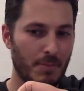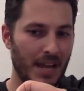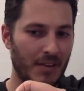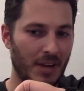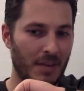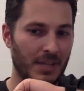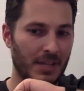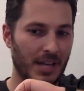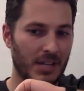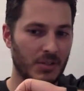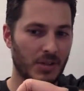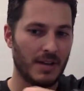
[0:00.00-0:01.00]
panoramic
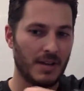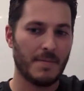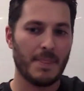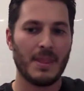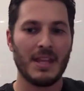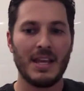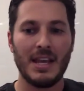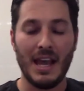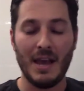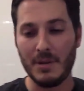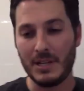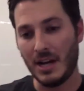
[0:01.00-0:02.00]
x-ray.
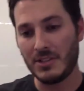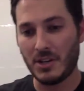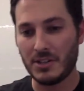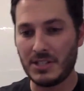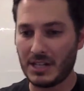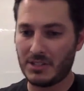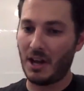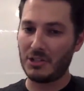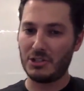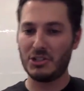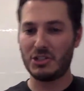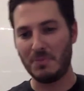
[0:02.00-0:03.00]
And because our
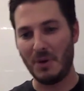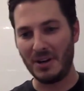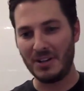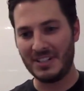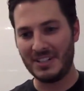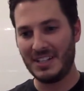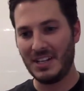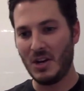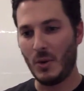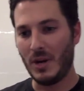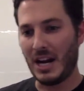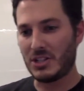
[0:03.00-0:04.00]
technology is smart,
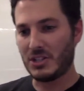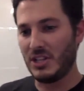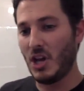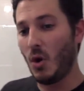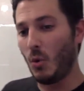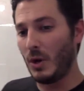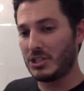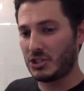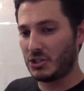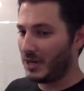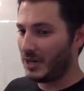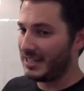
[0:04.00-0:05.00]
we actually know which
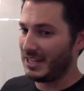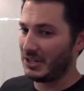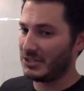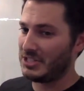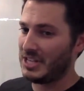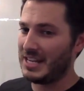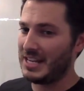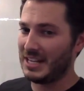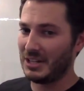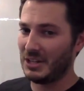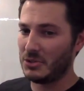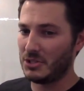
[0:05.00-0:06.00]
screen that you're standing
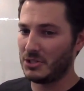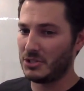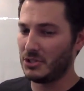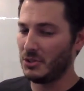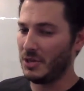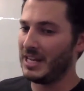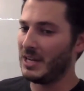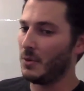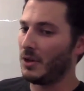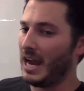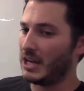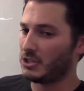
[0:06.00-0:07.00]
closest to, and it
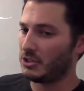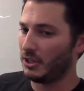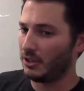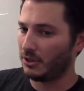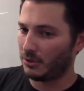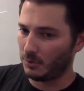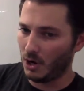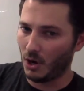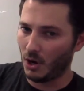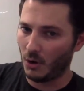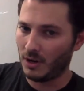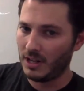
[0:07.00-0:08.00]
will actually
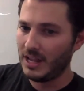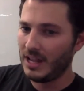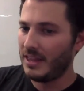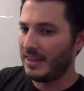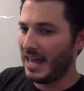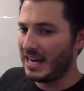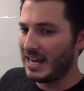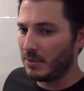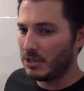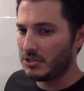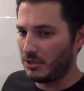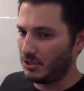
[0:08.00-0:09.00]
throw that
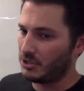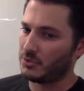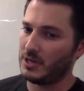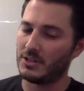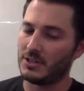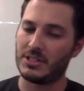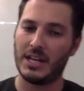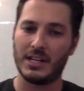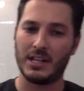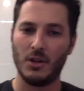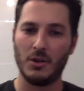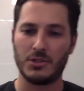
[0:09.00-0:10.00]
image to the screen you're
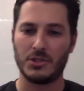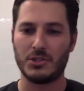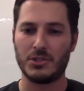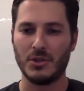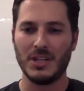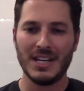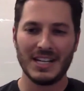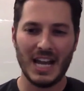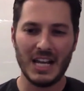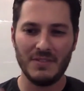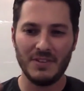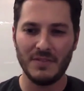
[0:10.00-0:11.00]
standing closest to.
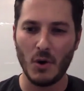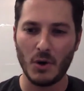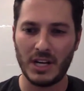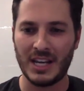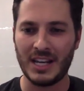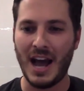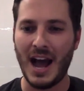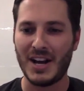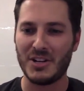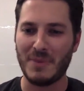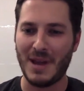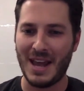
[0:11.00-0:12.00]
Kind of evoking an
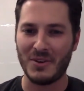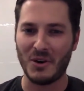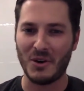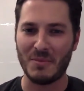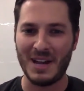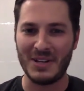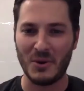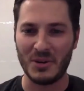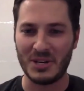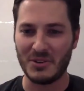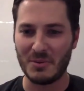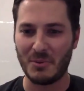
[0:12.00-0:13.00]
Iron Man or
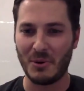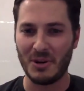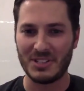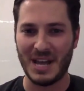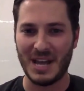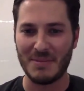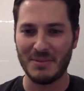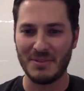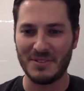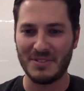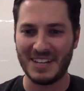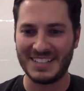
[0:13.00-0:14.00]
Minority Report type of
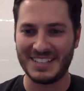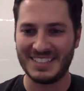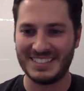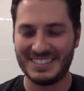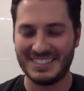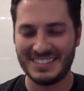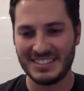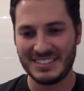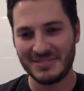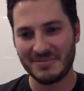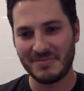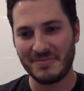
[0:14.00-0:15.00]
effect.